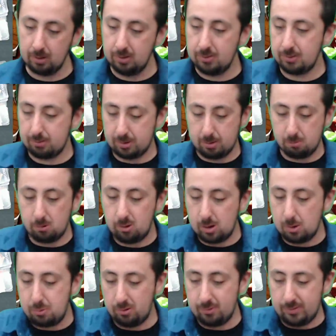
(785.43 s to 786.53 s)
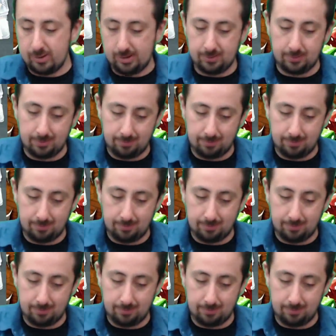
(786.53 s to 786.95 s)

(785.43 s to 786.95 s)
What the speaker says: So we're going to roll our pool of dice.